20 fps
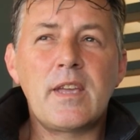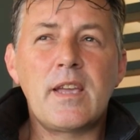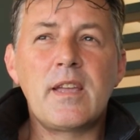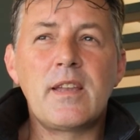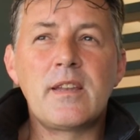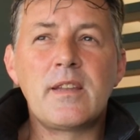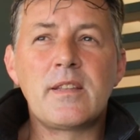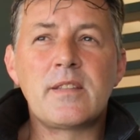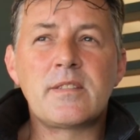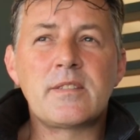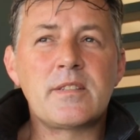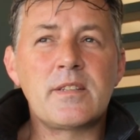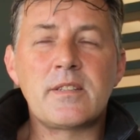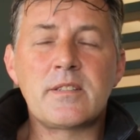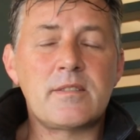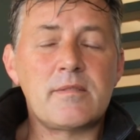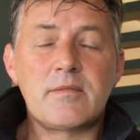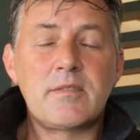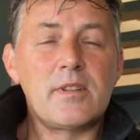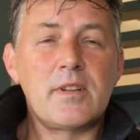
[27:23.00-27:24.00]
end, it's
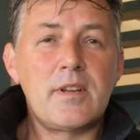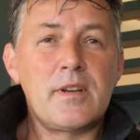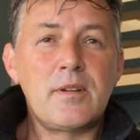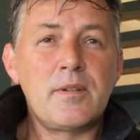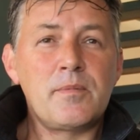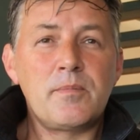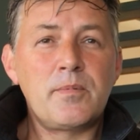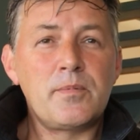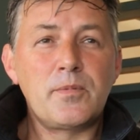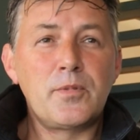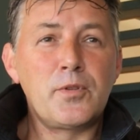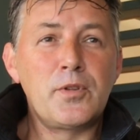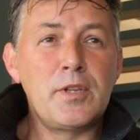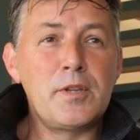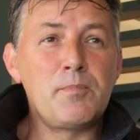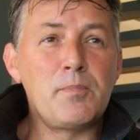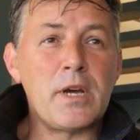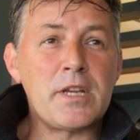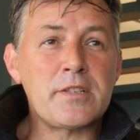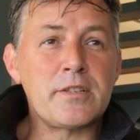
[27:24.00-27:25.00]
just you
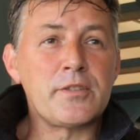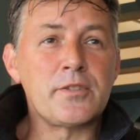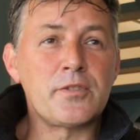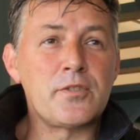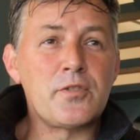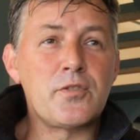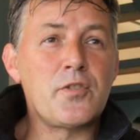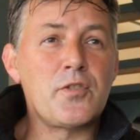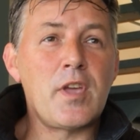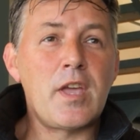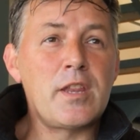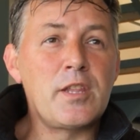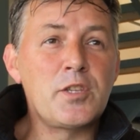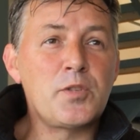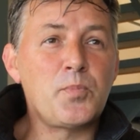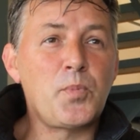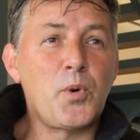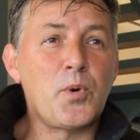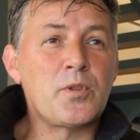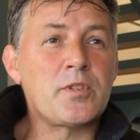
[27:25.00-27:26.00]
need muscles to do any
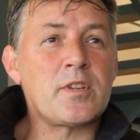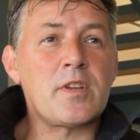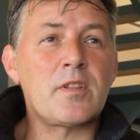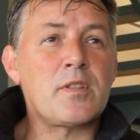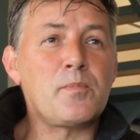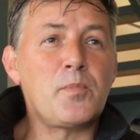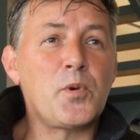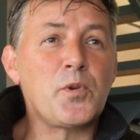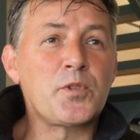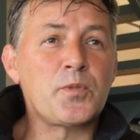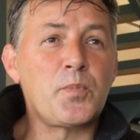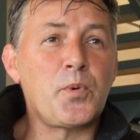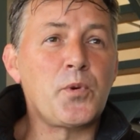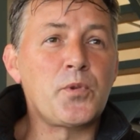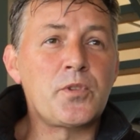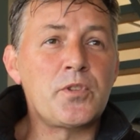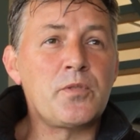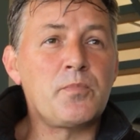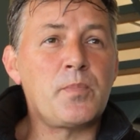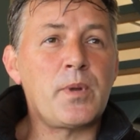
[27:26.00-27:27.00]
sport. So the more
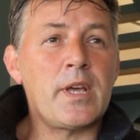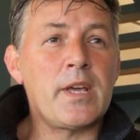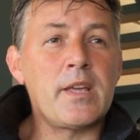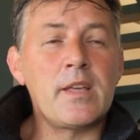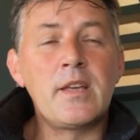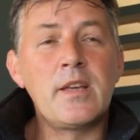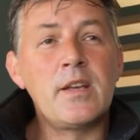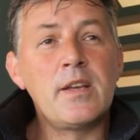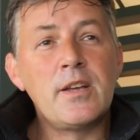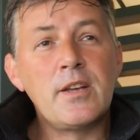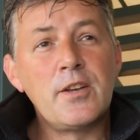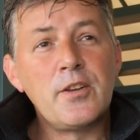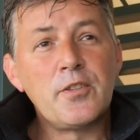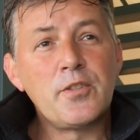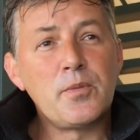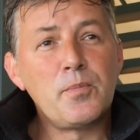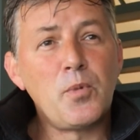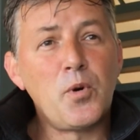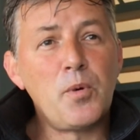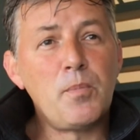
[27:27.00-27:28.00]
sports you play,
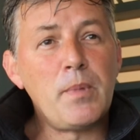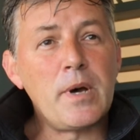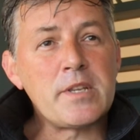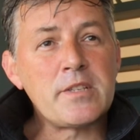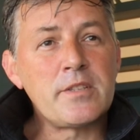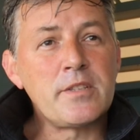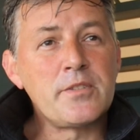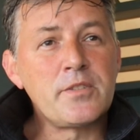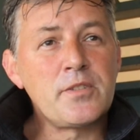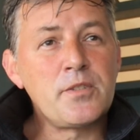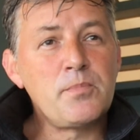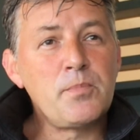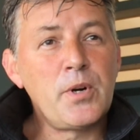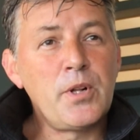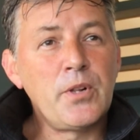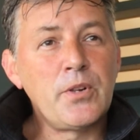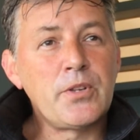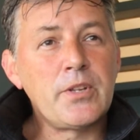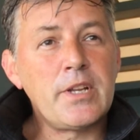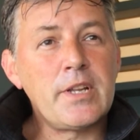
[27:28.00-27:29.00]
the more muscles you
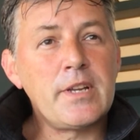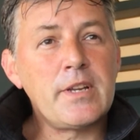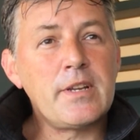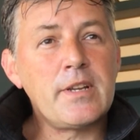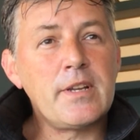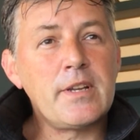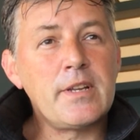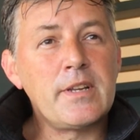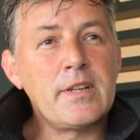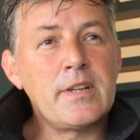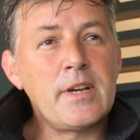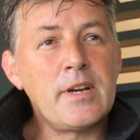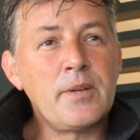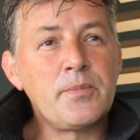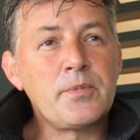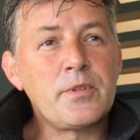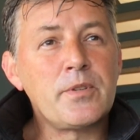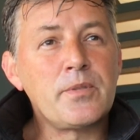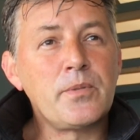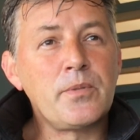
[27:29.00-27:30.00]
build, and it
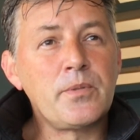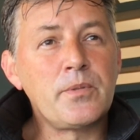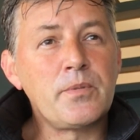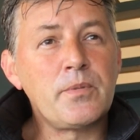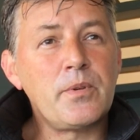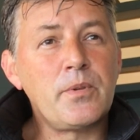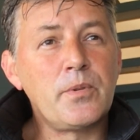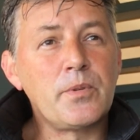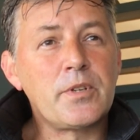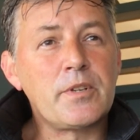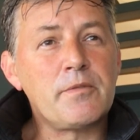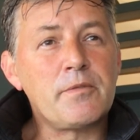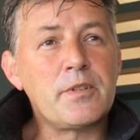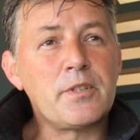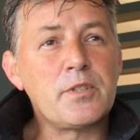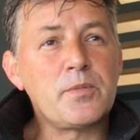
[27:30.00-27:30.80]
helps in all different